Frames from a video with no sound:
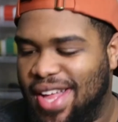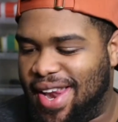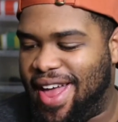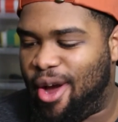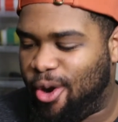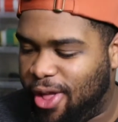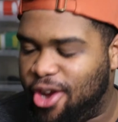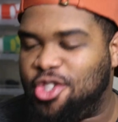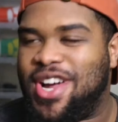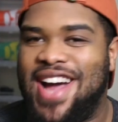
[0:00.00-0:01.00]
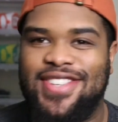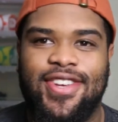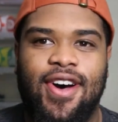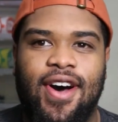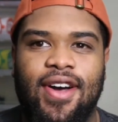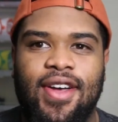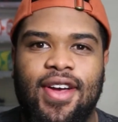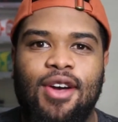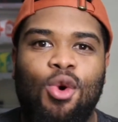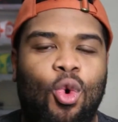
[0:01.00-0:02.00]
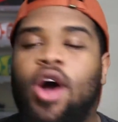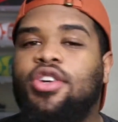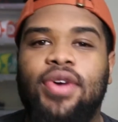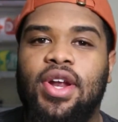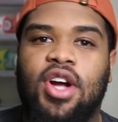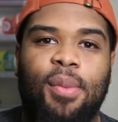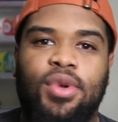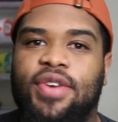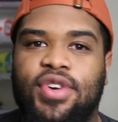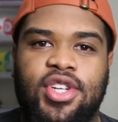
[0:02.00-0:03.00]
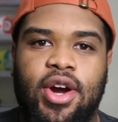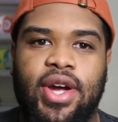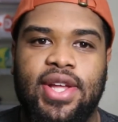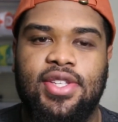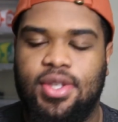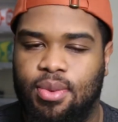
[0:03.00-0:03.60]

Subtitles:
Now, earlier, as you guys saw, walked around a couple different Targets.